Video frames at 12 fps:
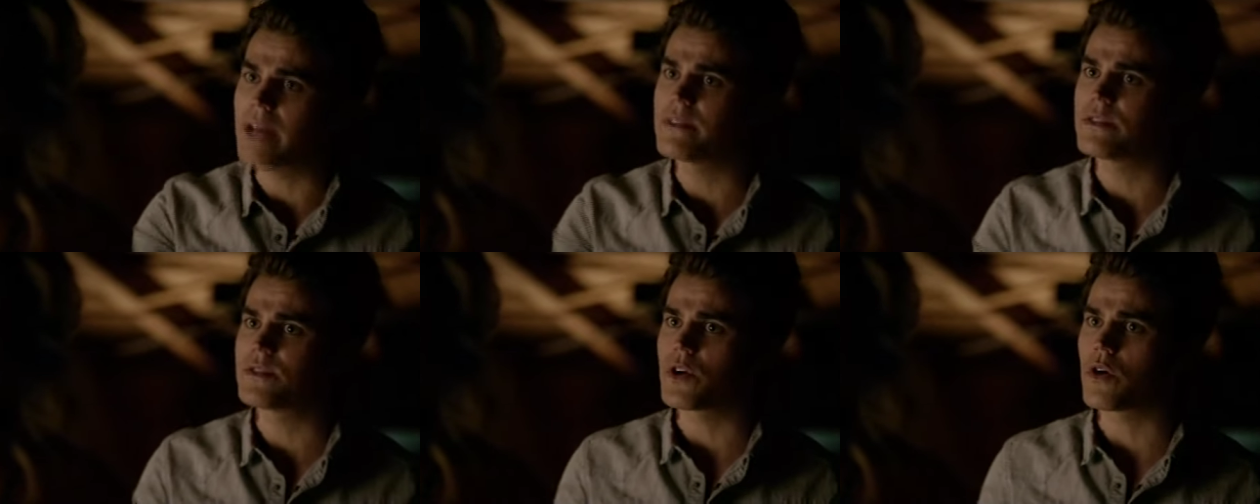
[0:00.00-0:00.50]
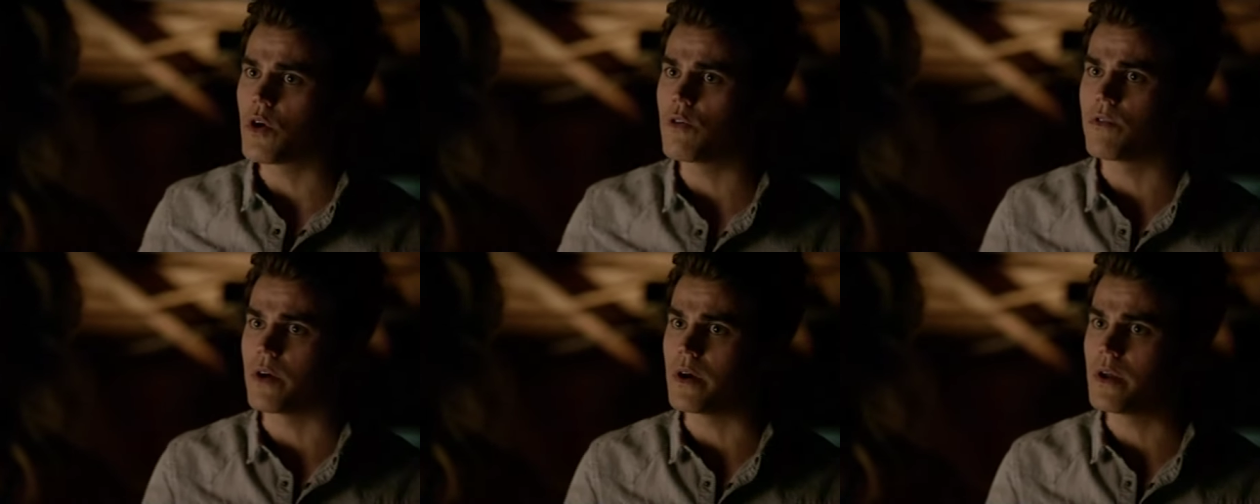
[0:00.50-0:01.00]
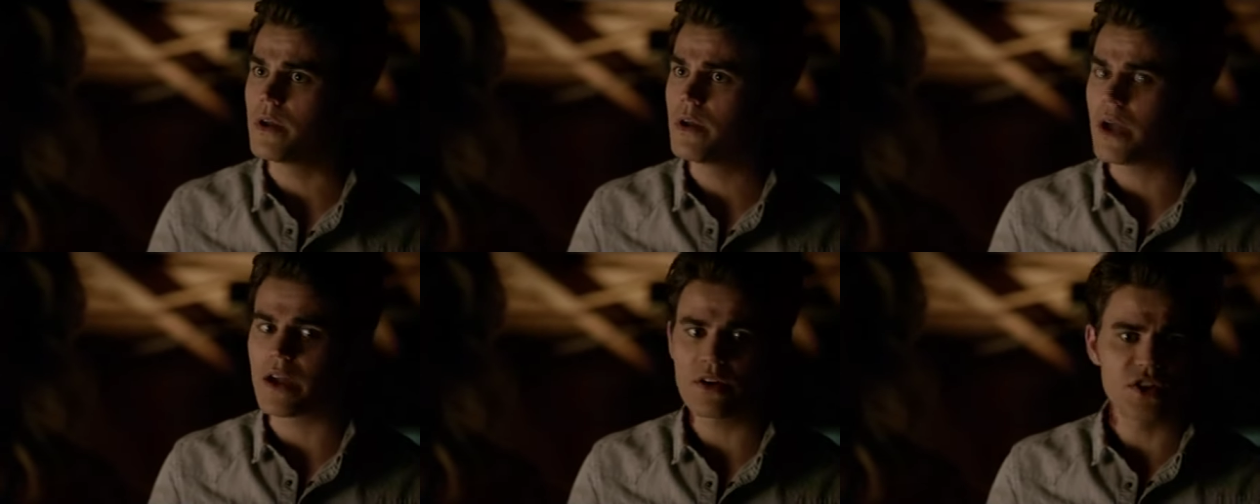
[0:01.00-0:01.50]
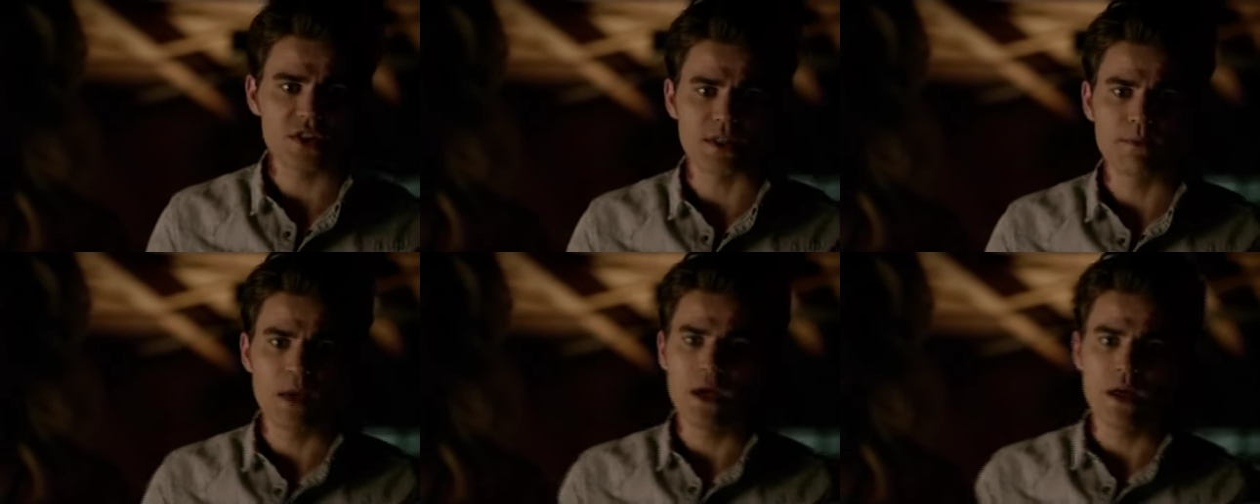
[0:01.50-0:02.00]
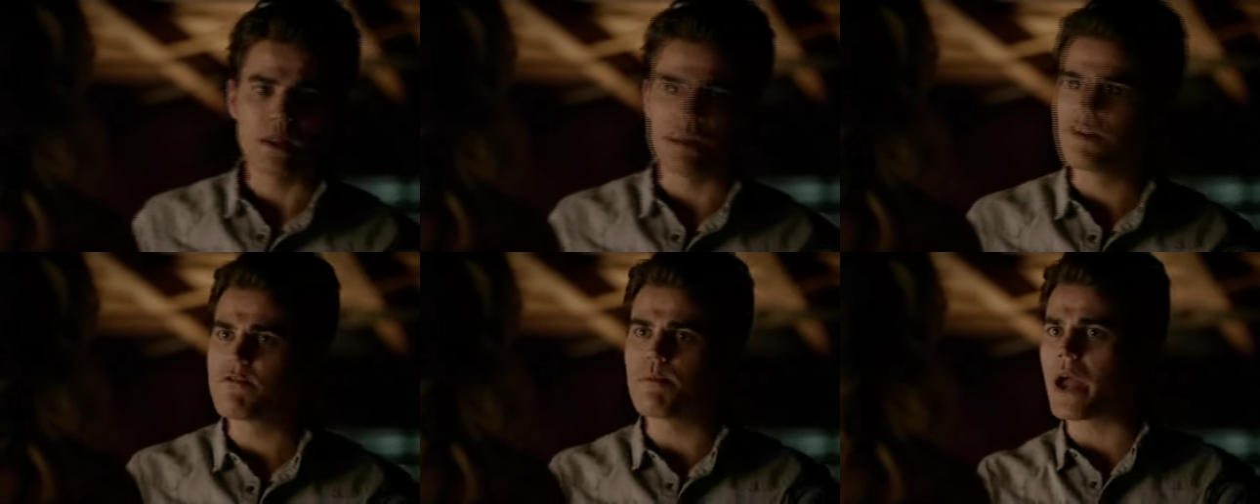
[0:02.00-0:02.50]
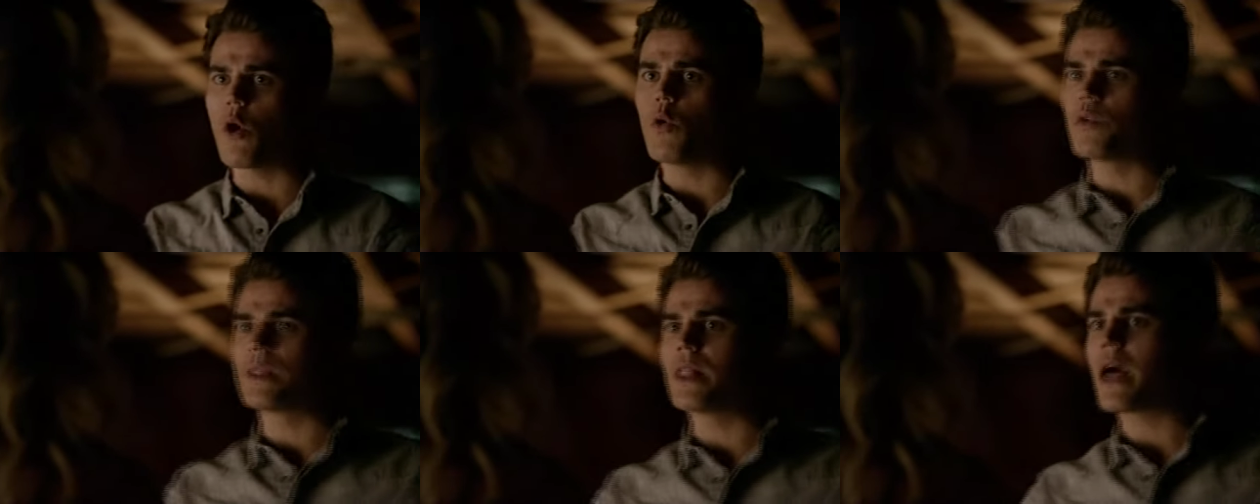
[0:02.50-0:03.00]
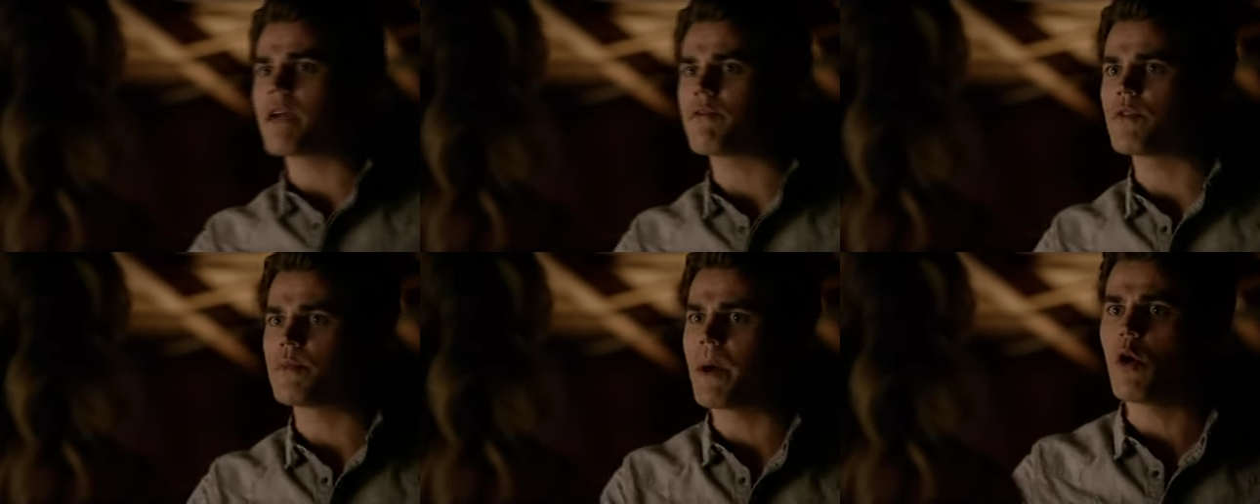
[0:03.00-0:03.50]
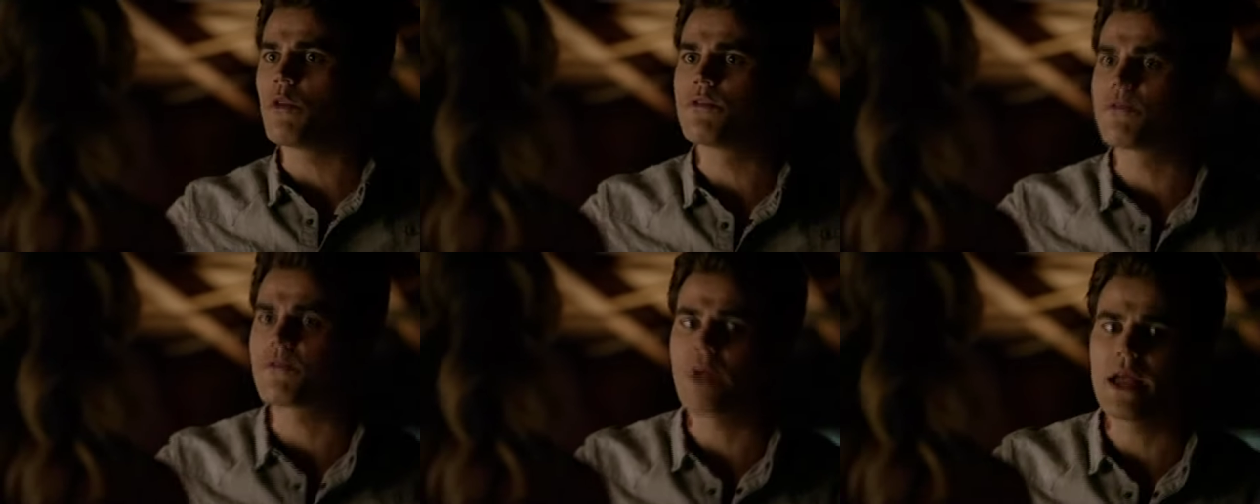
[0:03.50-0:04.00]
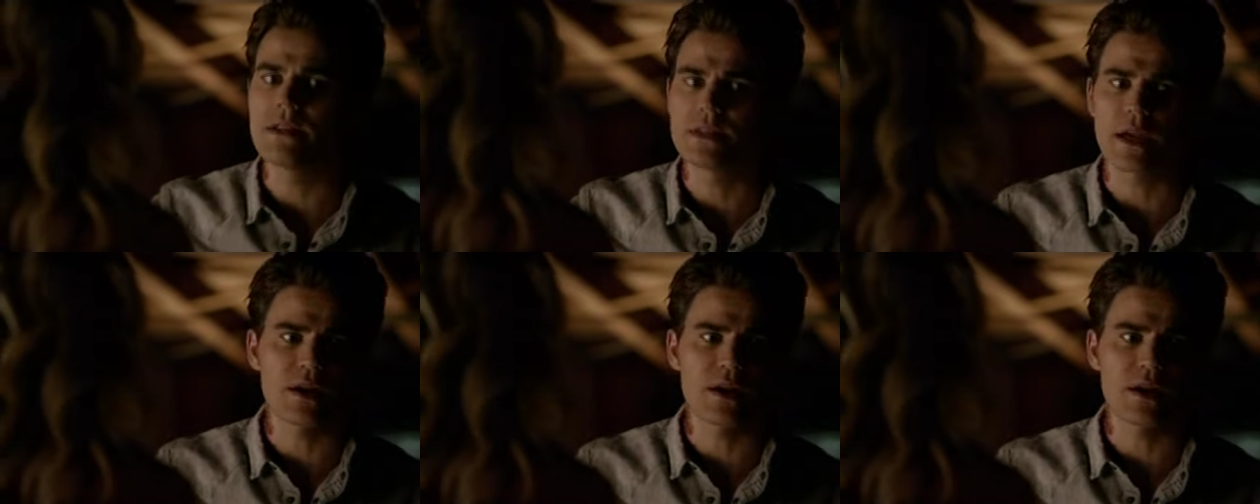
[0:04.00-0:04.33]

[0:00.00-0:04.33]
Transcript: I had to start over. I couldn't just live my old life with my old friends.